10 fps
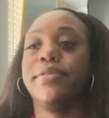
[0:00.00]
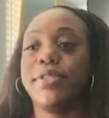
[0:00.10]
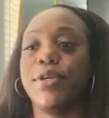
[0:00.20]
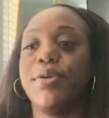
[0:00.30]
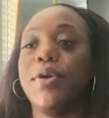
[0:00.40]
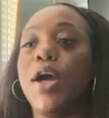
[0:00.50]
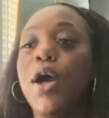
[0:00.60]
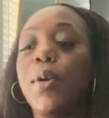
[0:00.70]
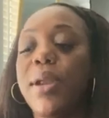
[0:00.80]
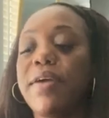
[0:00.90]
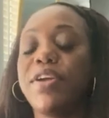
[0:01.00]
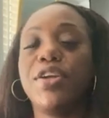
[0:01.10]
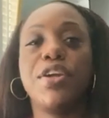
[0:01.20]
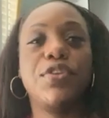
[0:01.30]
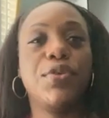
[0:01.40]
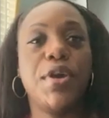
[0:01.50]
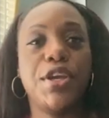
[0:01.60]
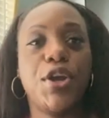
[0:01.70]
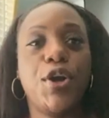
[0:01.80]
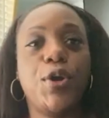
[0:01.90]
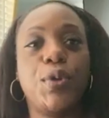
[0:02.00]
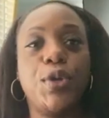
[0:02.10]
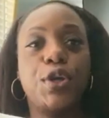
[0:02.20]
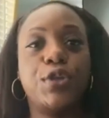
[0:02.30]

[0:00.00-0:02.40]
So whatever you can do on your own,